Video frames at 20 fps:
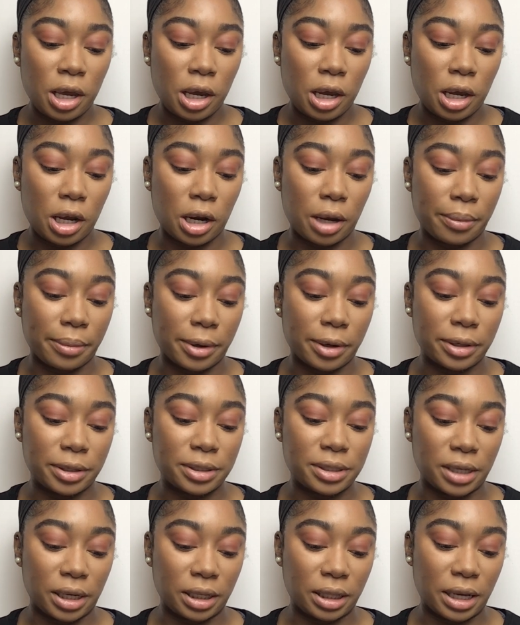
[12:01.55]
and I'm gonna
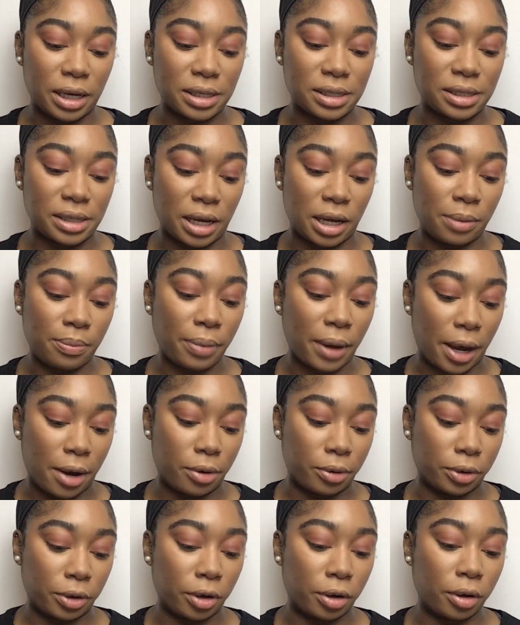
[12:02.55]
take that same
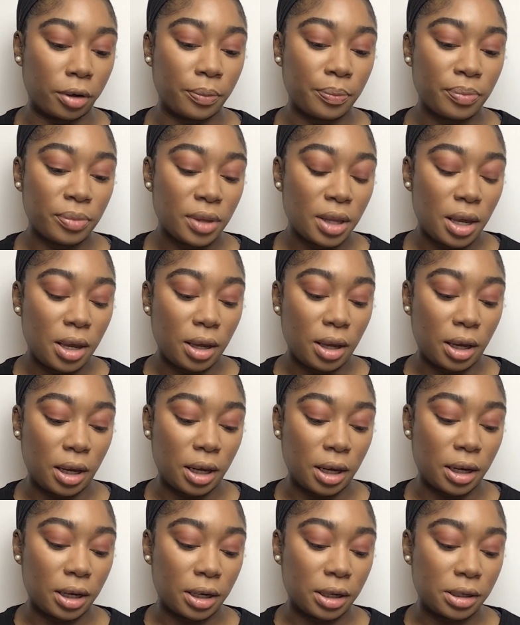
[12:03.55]
powder,
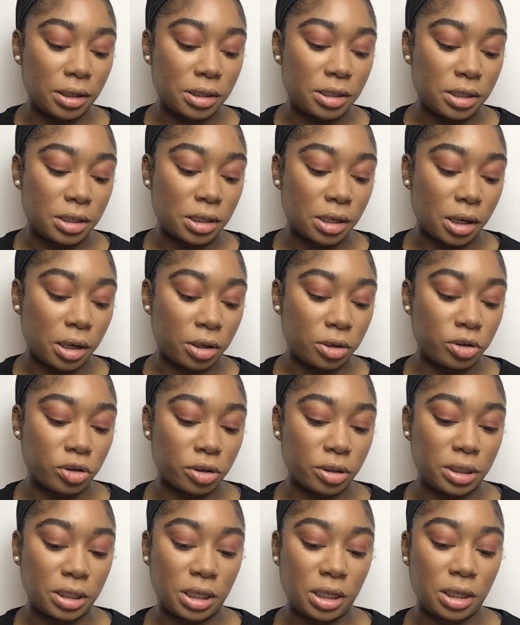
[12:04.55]
and
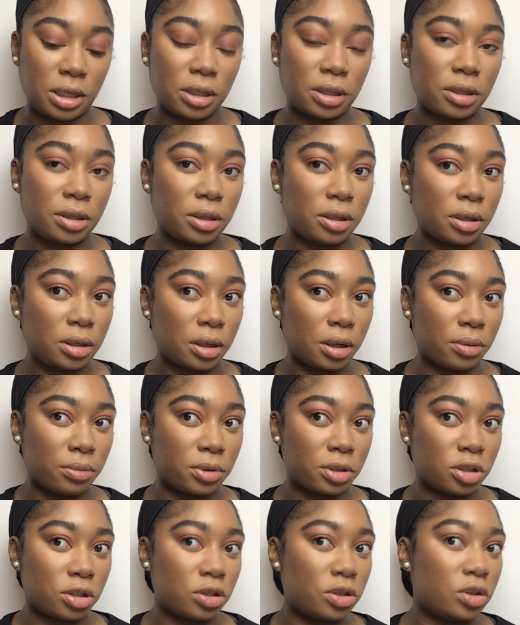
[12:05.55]
underneath, we're
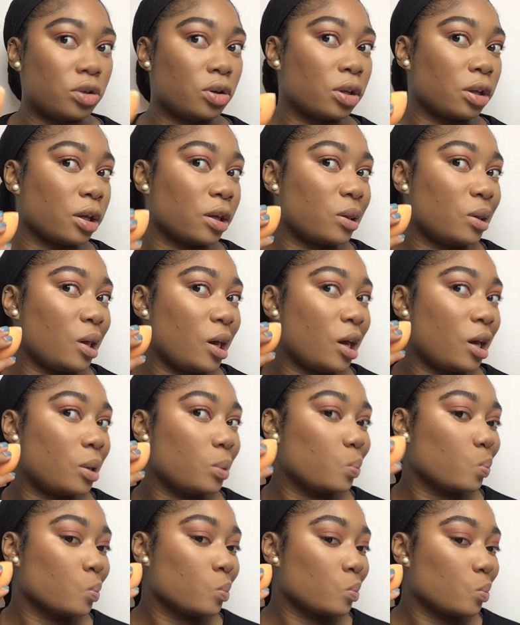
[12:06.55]
just do it like that.
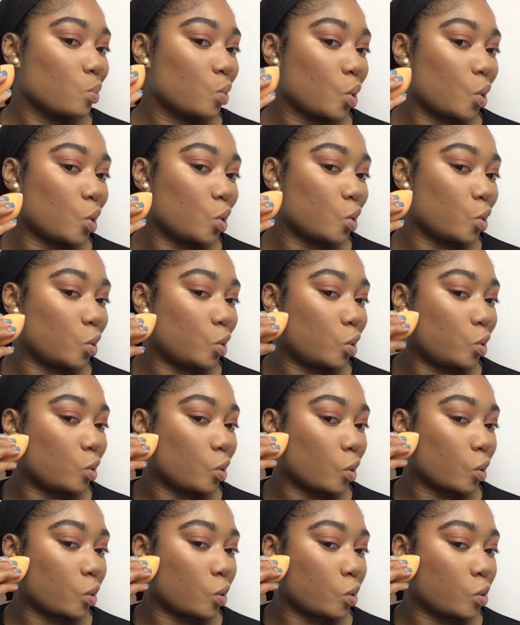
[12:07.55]
Underneath
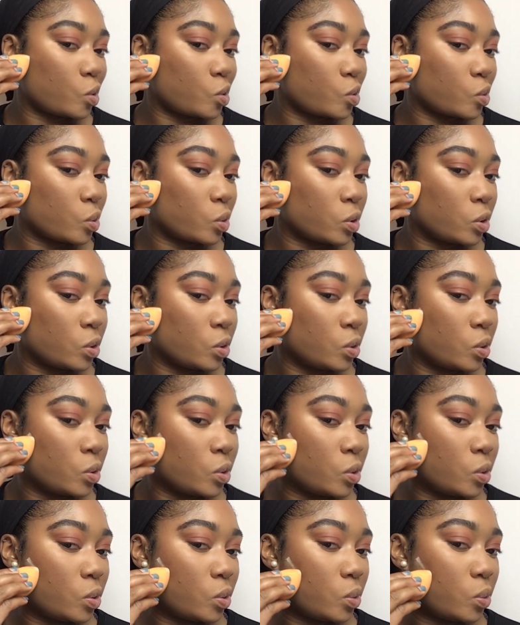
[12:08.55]
that contour,
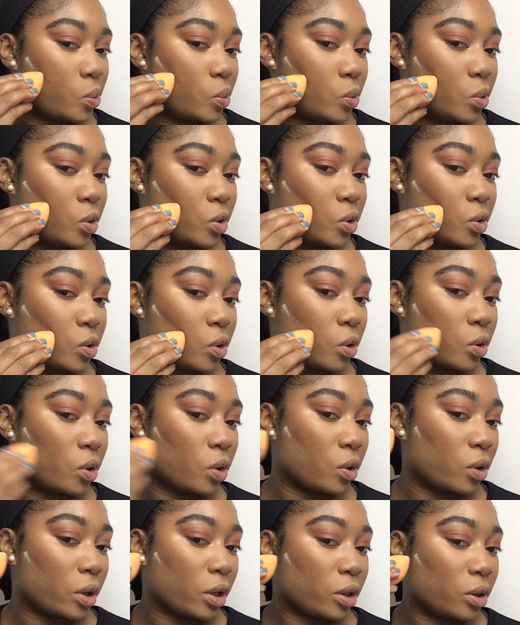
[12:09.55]
we're just gonna
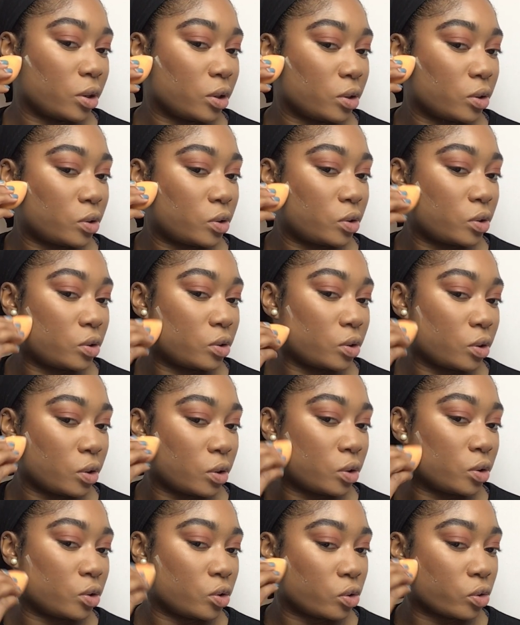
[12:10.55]
go like this
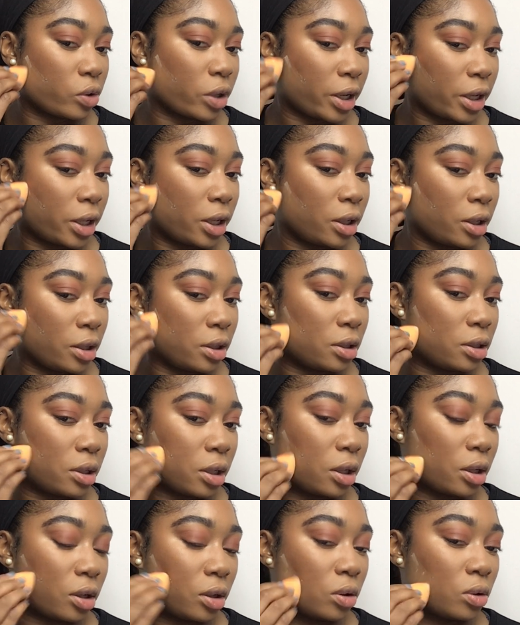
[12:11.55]
and drag it
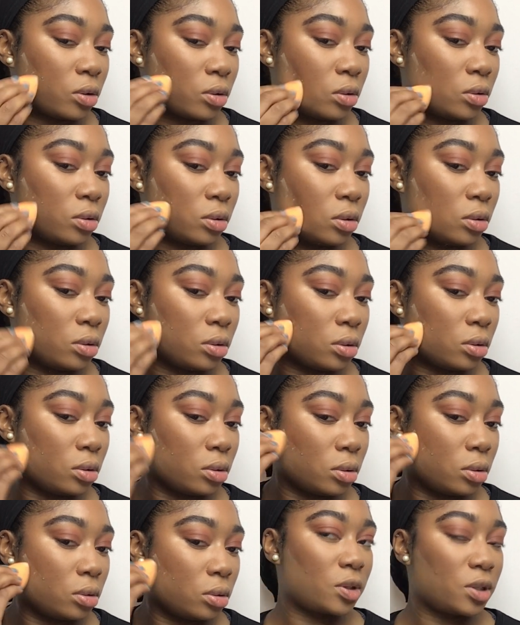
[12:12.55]
down.
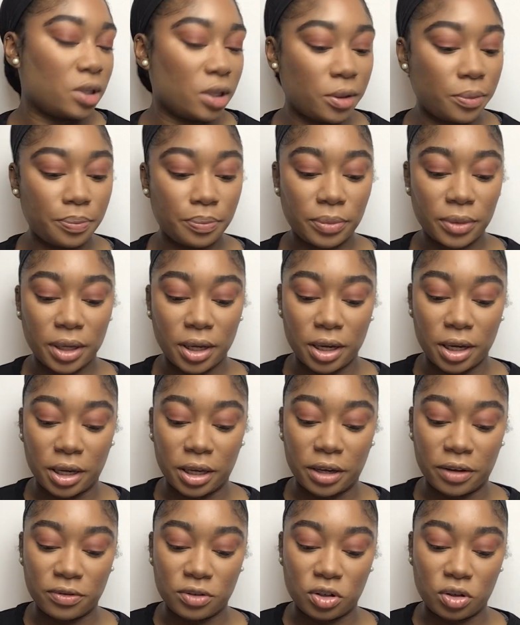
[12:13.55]
See, it
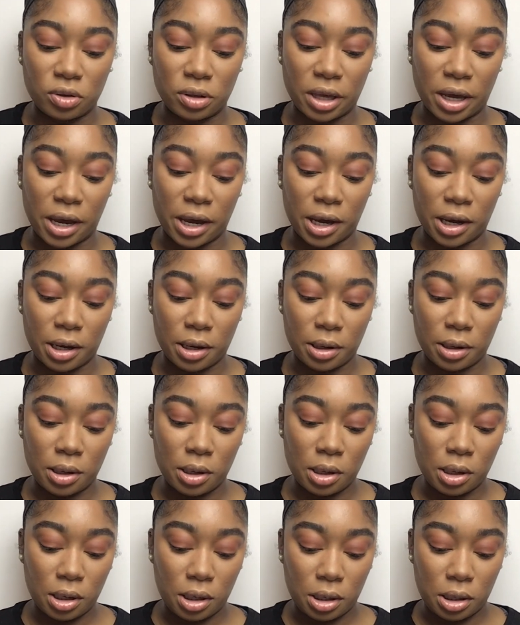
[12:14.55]
gives you that
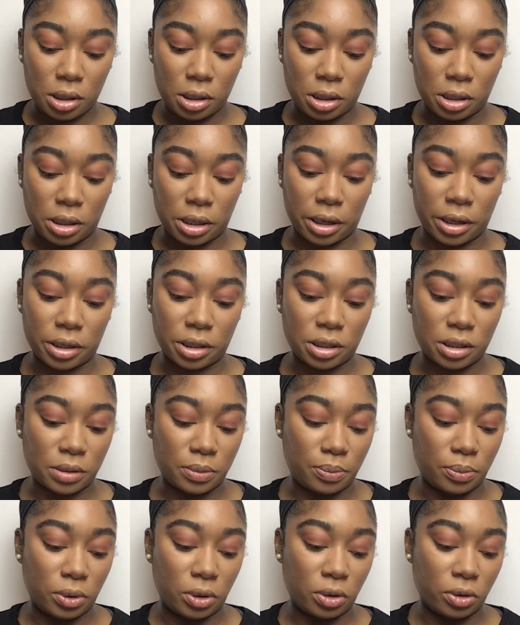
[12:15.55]
nice,
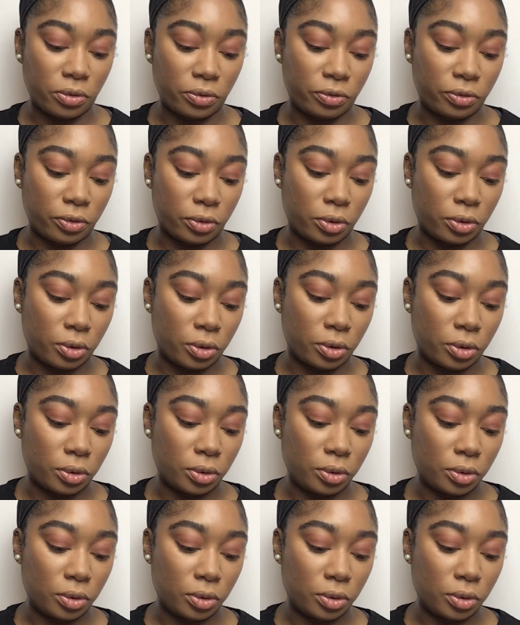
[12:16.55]
beautiful